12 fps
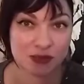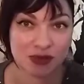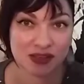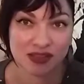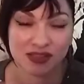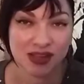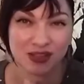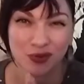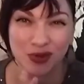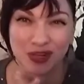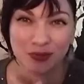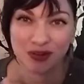because it's not
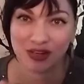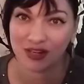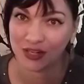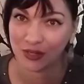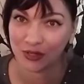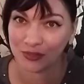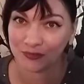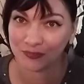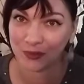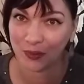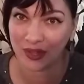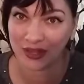doing anybody any good,
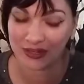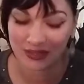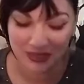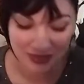okay?